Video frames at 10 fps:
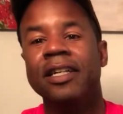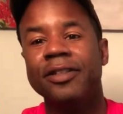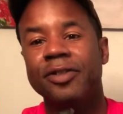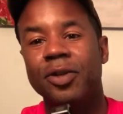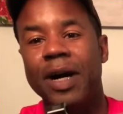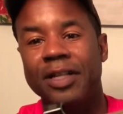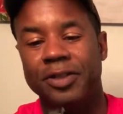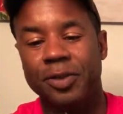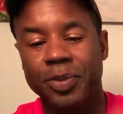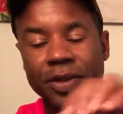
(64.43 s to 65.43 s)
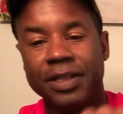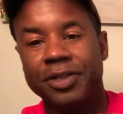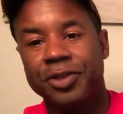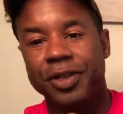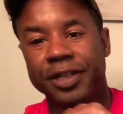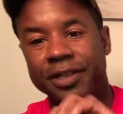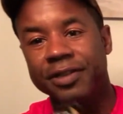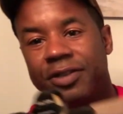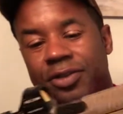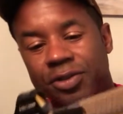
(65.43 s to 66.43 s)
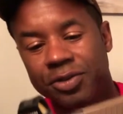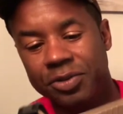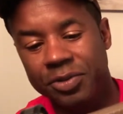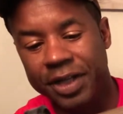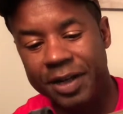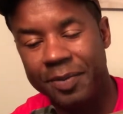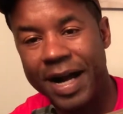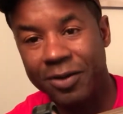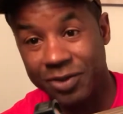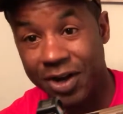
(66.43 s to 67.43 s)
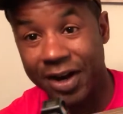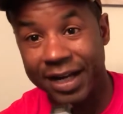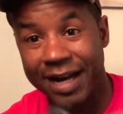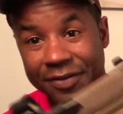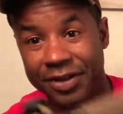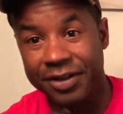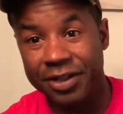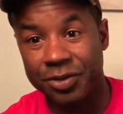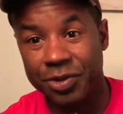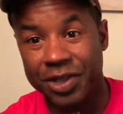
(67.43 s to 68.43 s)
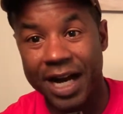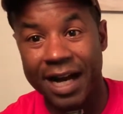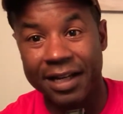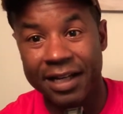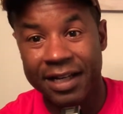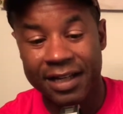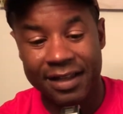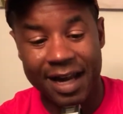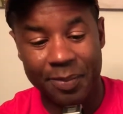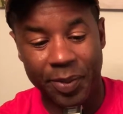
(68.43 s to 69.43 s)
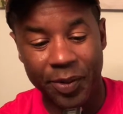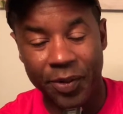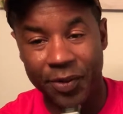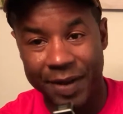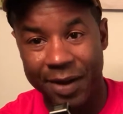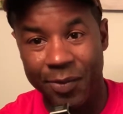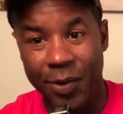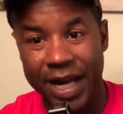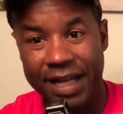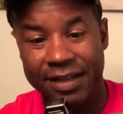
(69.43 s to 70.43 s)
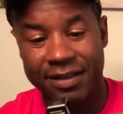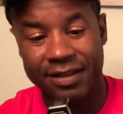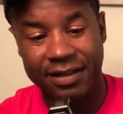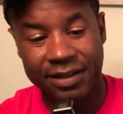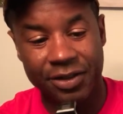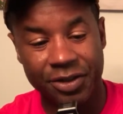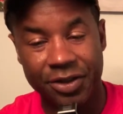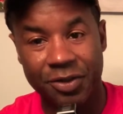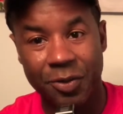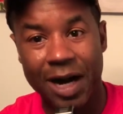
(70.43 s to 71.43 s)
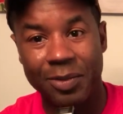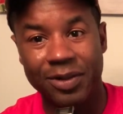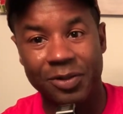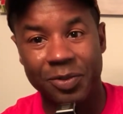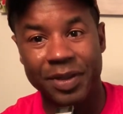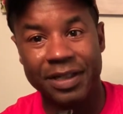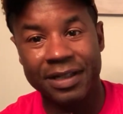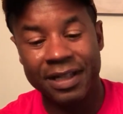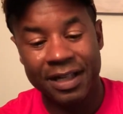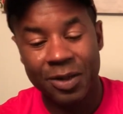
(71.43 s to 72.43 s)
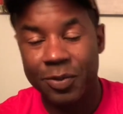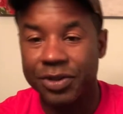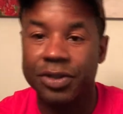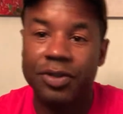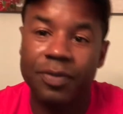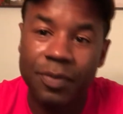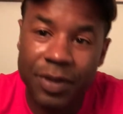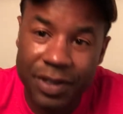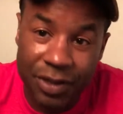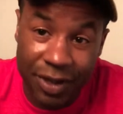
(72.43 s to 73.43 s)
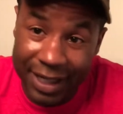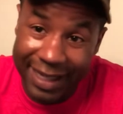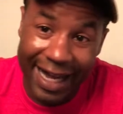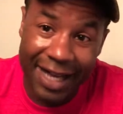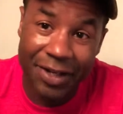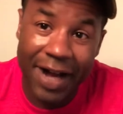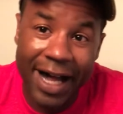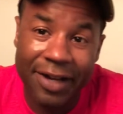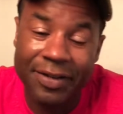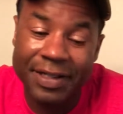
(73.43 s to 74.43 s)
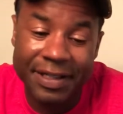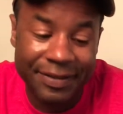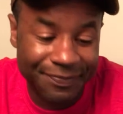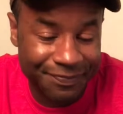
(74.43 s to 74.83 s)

So as you're pulling this trigger to get it back on target after your initial shot, that pull, that weight, you're gonna wobble a little bit, which is gonna negate your accuracy.